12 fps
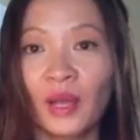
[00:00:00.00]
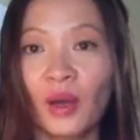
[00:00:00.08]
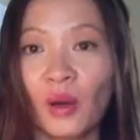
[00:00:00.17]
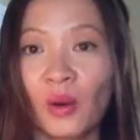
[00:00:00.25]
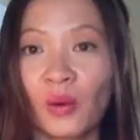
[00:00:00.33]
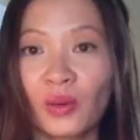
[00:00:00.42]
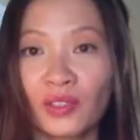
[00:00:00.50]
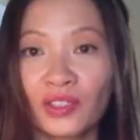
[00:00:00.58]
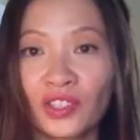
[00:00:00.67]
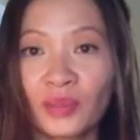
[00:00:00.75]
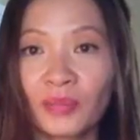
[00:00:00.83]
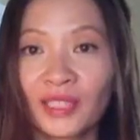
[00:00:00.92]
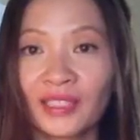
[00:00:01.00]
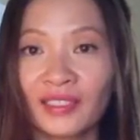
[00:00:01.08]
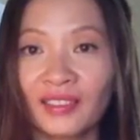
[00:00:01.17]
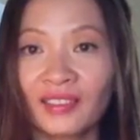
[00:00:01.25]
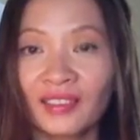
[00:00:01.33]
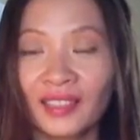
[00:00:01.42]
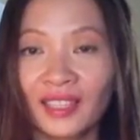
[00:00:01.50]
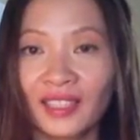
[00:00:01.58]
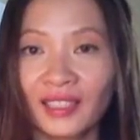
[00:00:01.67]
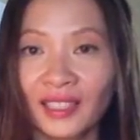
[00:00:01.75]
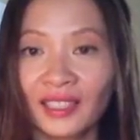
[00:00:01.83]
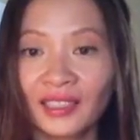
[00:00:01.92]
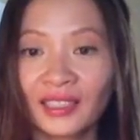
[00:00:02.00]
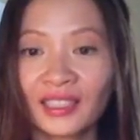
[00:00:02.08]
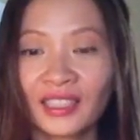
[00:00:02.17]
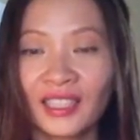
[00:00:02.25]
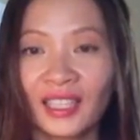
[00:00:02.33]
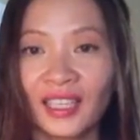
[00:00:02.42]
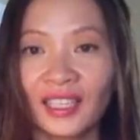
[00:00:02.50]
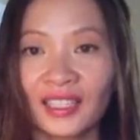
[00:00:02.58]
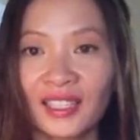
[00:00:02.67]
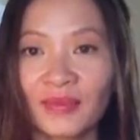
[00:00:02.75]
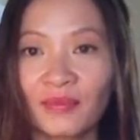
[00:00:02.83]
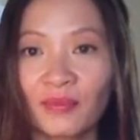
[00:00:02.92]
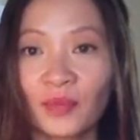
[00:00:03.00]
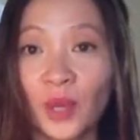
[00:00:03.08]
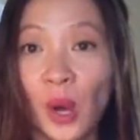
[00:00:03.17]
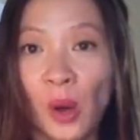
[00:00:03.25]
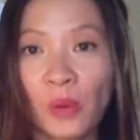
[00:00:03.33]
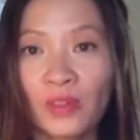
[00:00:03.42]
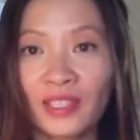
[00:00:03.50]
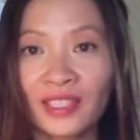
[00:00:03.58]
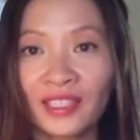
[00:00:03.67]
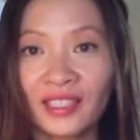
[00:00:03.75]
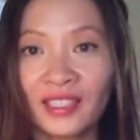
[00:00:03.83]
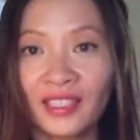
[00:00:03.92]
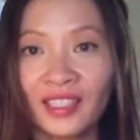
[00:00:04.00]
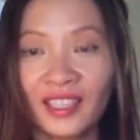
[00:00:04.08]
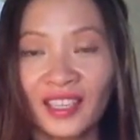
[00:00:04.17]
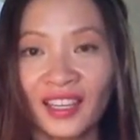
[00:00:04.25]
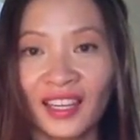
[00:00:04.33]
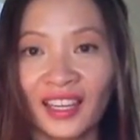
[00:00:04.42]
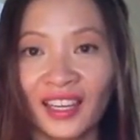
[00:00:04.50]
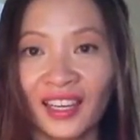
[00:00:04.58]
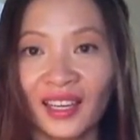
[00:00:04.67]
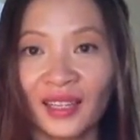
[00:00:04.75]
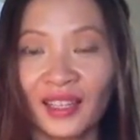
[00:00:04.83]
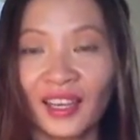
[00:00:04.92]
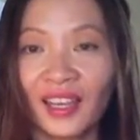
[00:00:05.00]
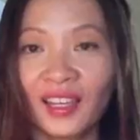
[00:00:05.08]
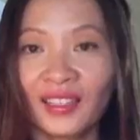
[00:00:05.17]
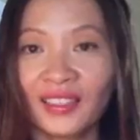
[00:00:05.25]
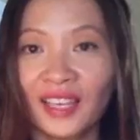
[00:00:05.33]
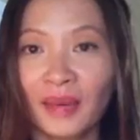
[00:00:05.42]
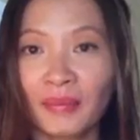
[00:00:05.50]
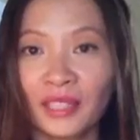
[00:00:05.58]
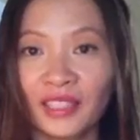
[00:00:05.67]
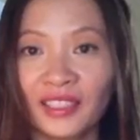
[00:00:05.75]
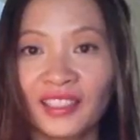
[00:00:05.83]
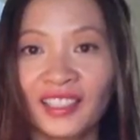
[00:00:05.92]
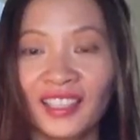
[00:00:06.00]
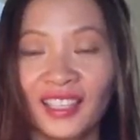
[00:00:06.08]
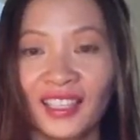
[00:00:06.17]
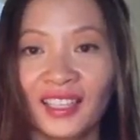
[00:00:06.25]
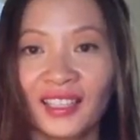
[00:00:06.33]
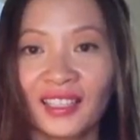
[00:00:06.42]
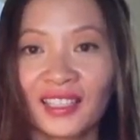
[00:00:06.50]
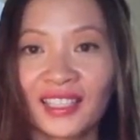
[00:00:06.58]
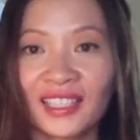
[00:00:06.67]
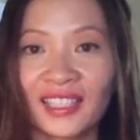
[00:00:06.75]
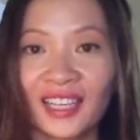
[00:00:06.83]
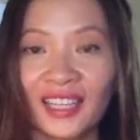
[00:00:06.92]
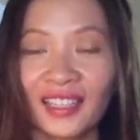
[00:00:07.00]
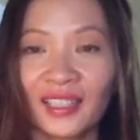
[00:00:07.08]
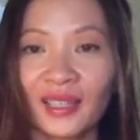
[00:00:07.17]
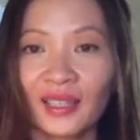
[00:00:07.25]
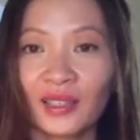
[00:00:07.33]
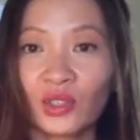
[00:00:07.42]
orange peel in it. It's cozy and yummy. It's like a